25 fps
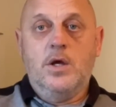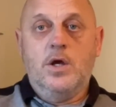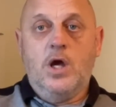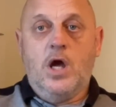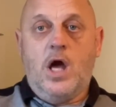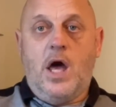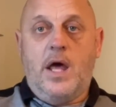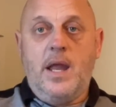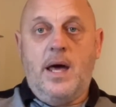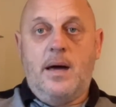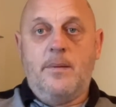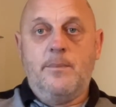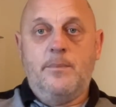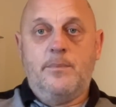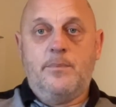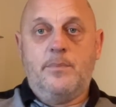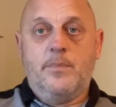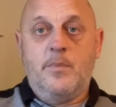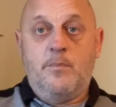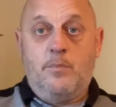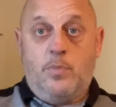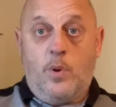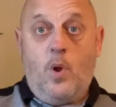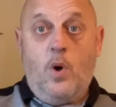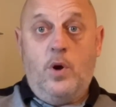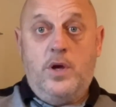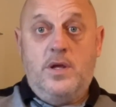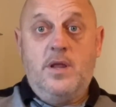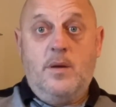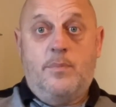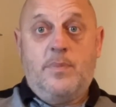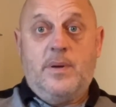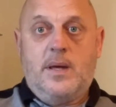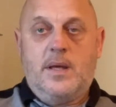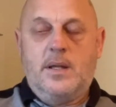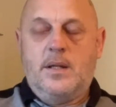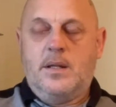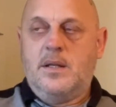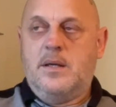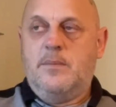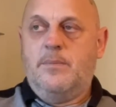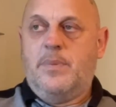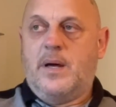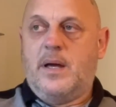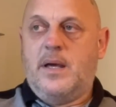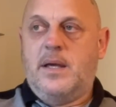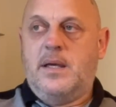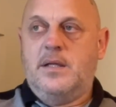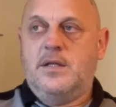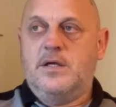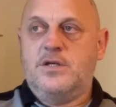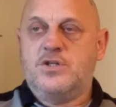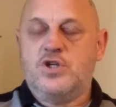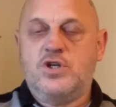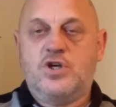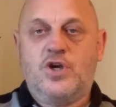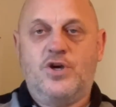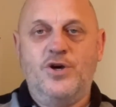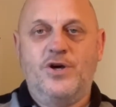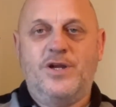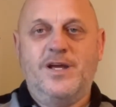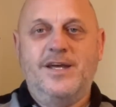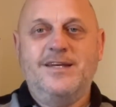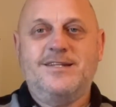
and I'm employed apparently by the security